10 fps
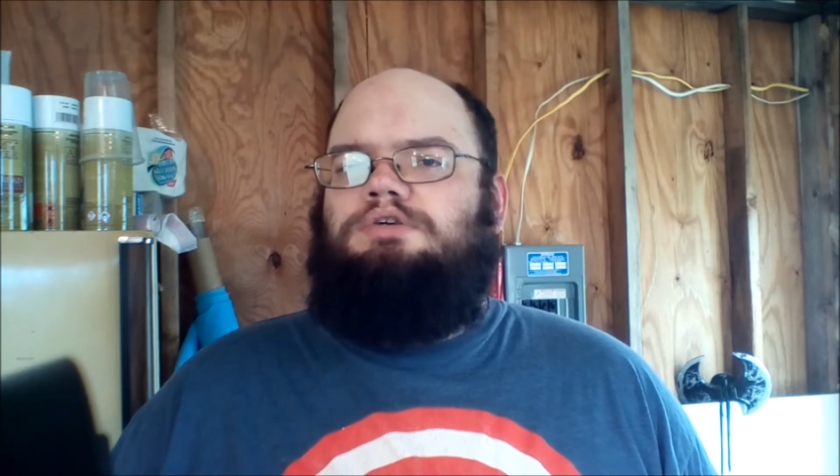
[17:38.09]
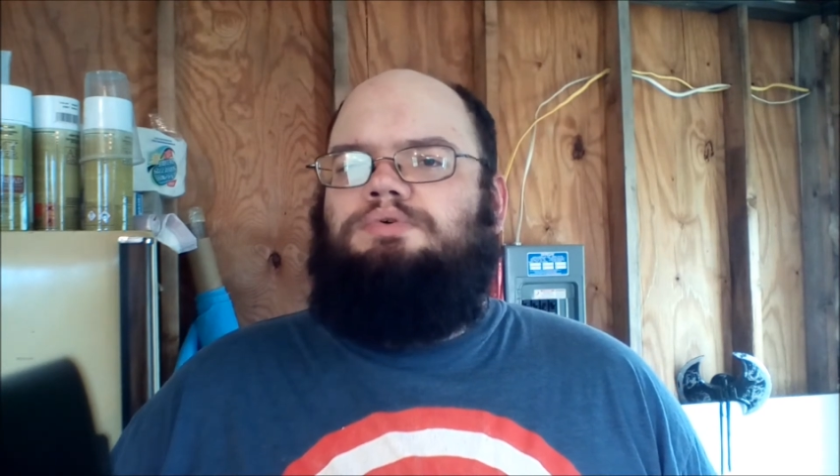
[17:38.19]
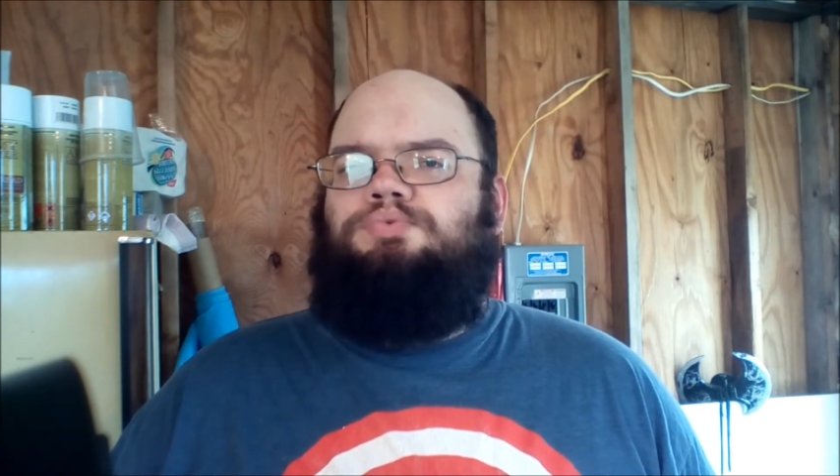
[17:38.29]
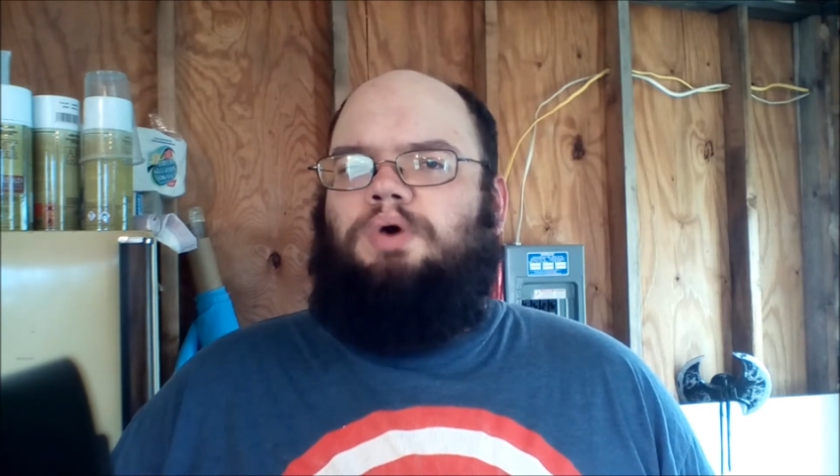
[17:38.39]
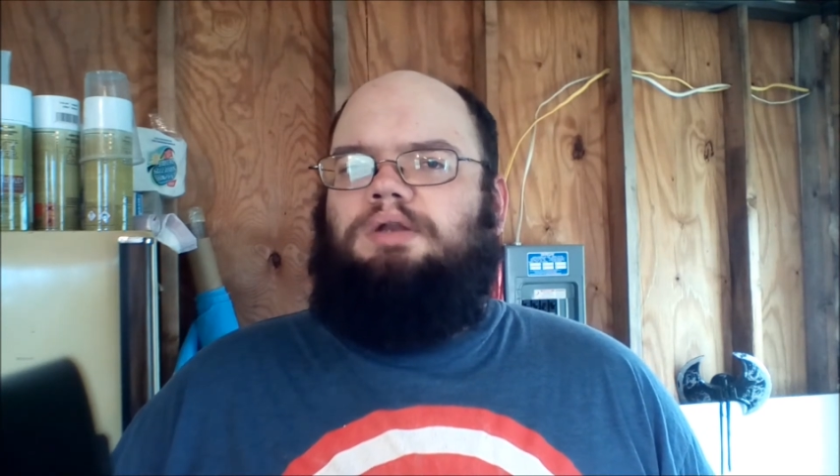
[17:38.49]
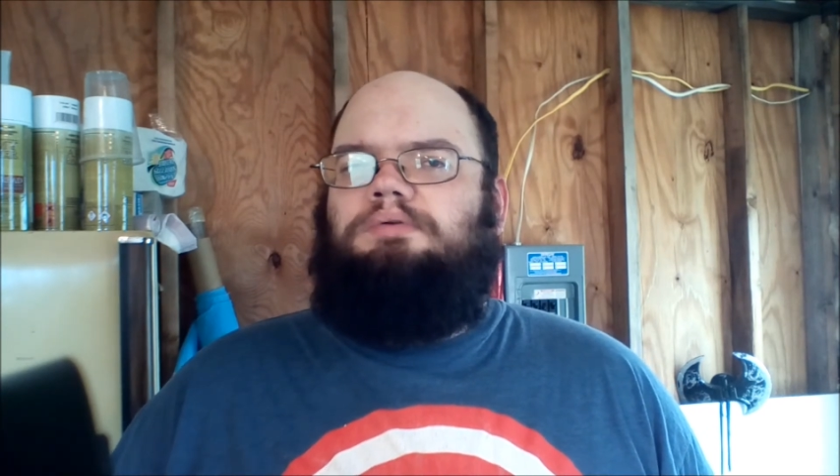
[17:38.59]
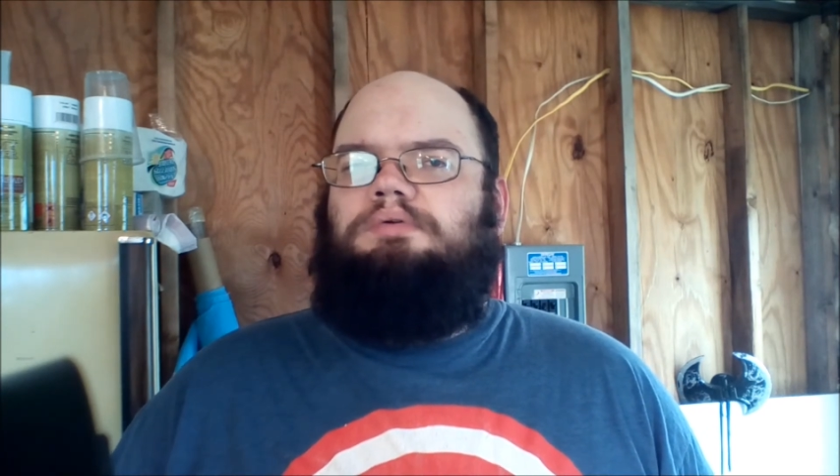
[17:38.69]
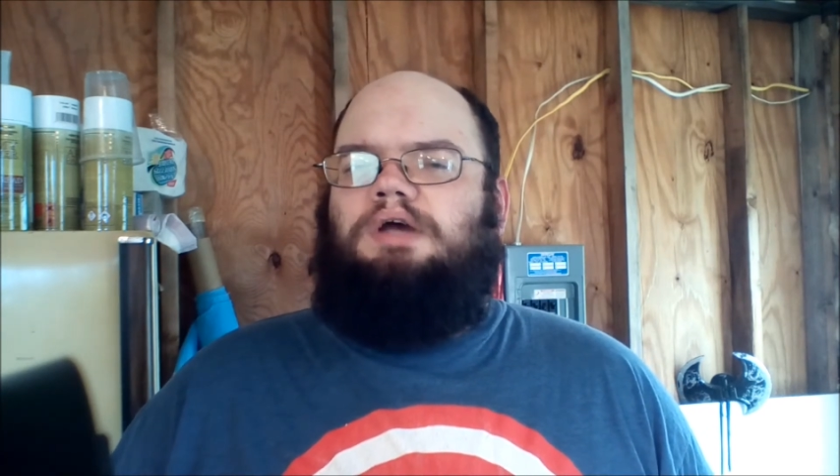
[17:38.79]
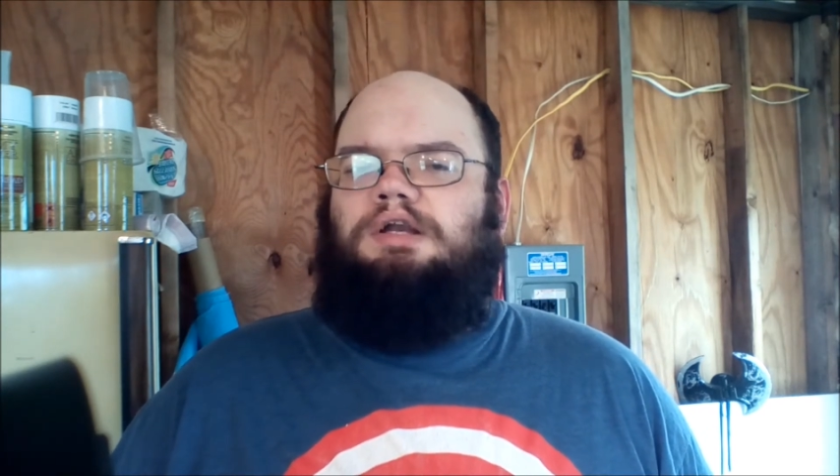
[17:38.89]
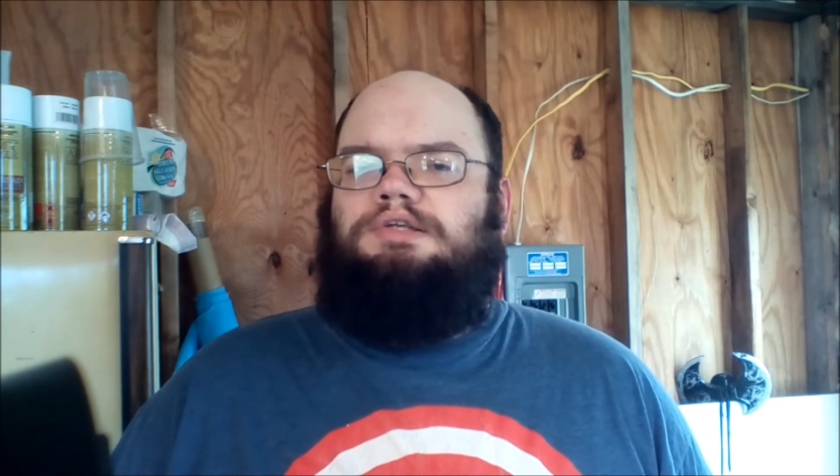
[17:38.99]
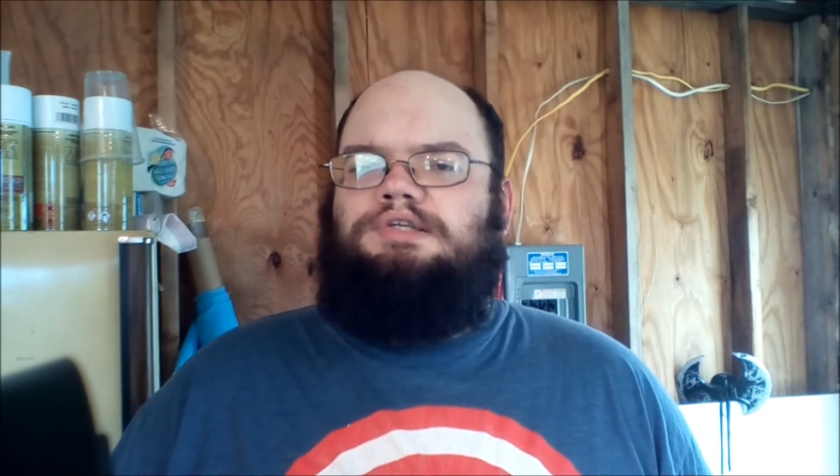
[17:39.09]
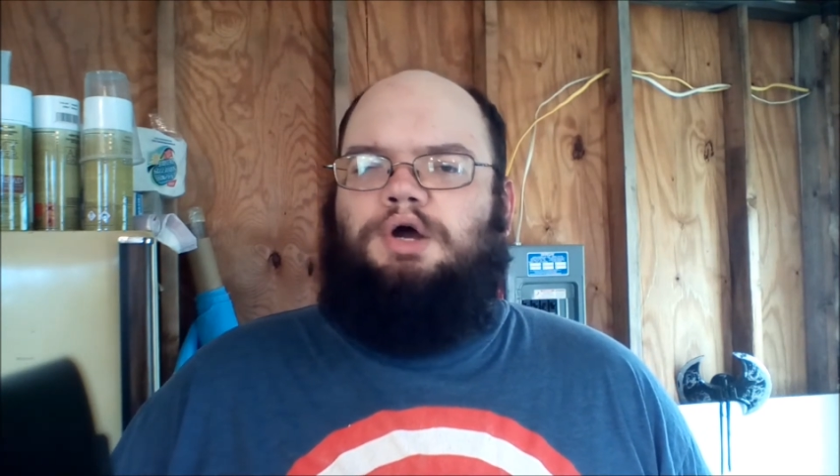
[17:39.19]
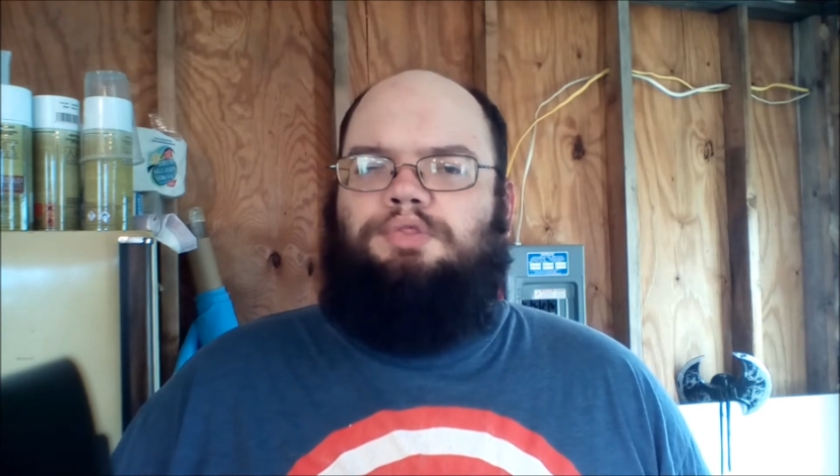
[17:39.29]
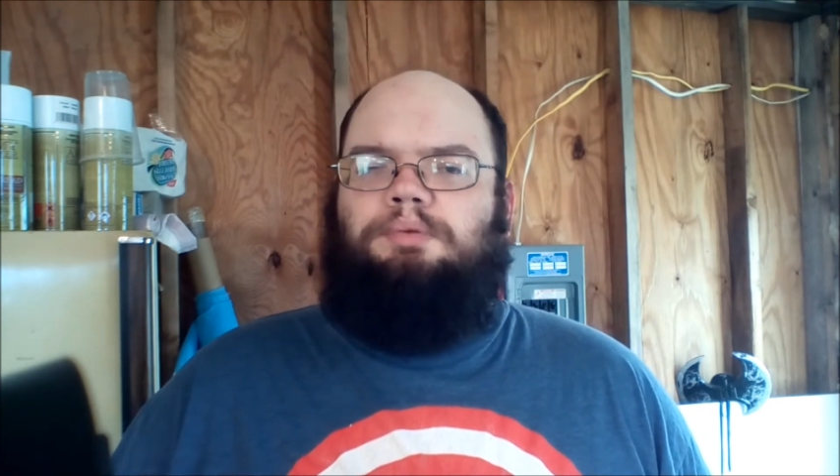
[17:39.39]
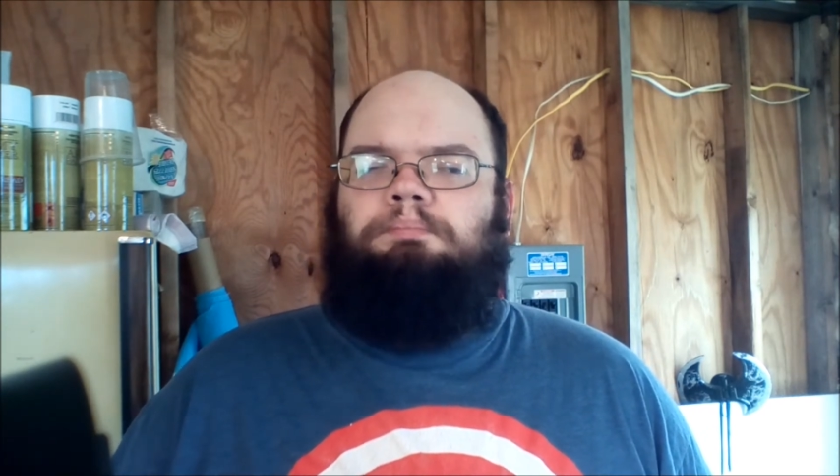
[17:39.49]
to is what kind of
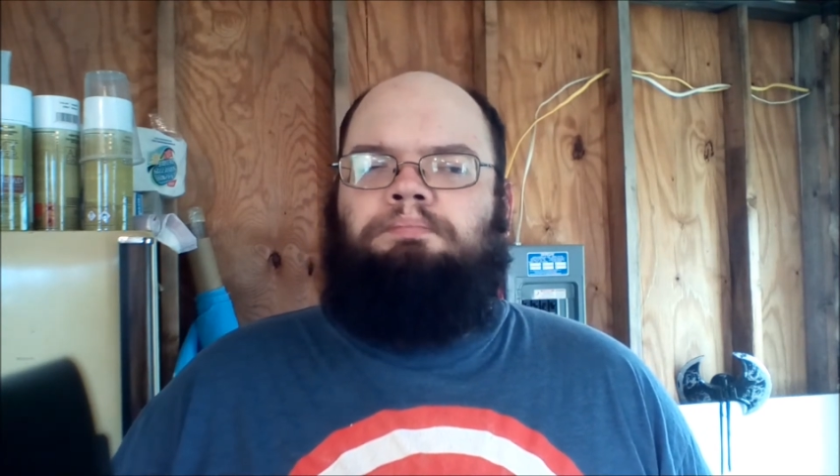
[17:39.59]
sunk them.